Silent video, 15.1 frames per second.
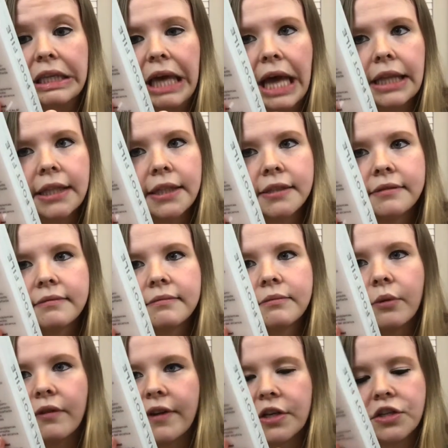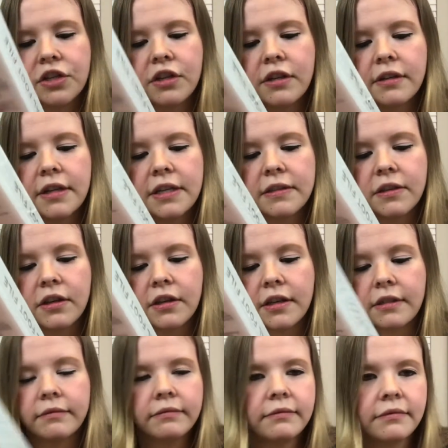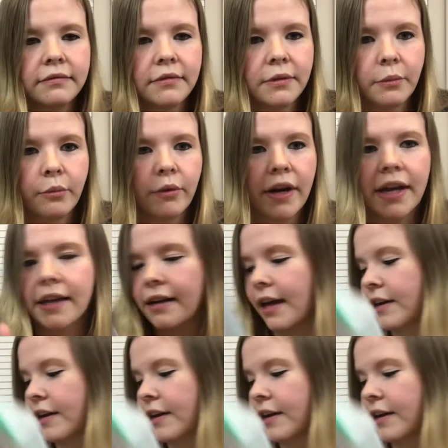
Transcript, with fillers: Calla Professional is a good brand.